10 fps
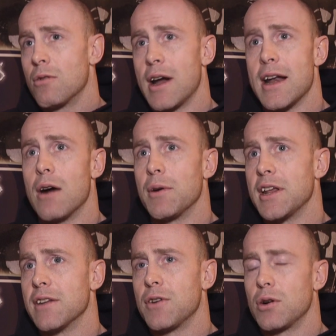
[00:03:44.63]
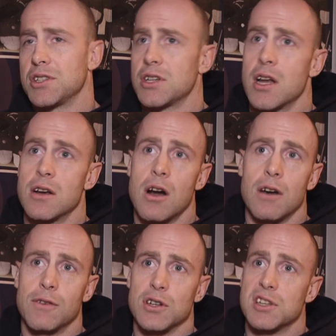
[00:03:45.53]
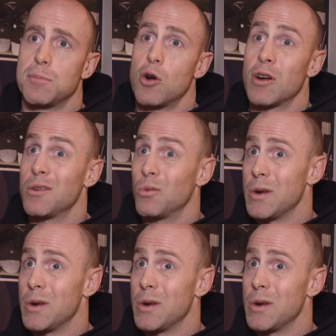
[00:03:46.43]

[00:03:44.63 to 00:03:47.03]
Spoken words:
Right now we need to focus on our first opponent.